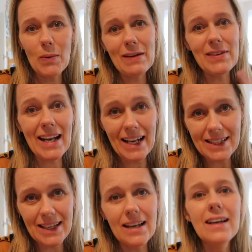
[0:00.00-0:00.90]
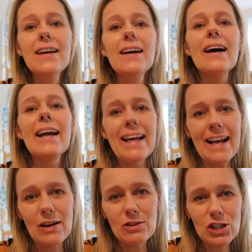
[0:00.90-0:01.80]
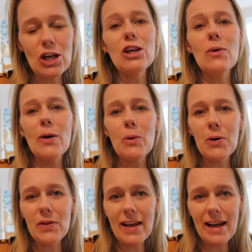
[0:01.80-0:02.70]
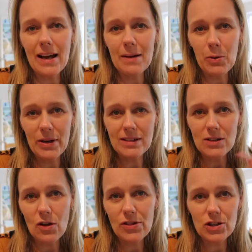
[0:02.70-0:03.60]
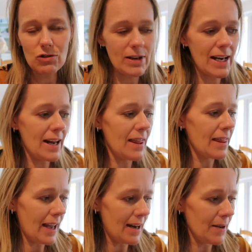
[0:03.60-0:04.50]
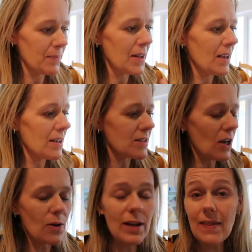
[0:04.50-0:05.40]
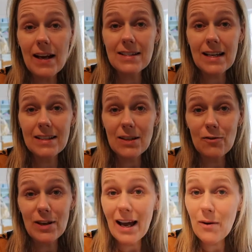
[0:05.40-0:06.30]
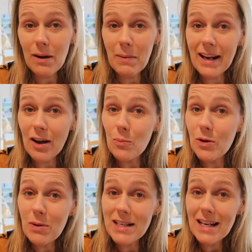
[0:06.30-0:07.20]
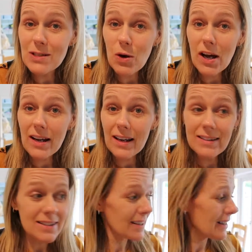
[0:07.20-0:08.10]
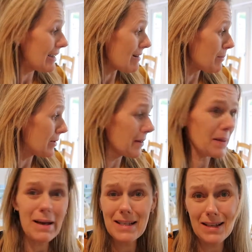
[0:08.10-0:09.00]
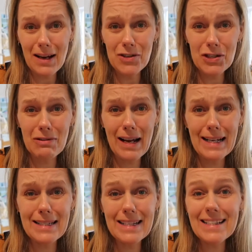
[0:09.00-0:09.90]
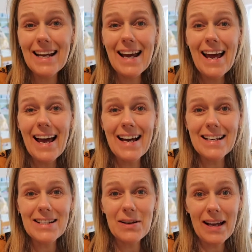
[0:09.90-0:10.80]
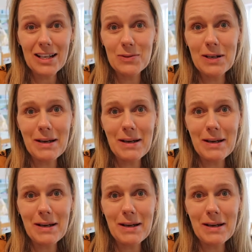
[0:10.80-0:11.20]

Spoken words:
we have it later and I get it out and show you, I will put the points on the screen then. So yeah, that's it for now. I'm going to get on with my day's work and clear up the mess that I've just created, and I'll catch you in a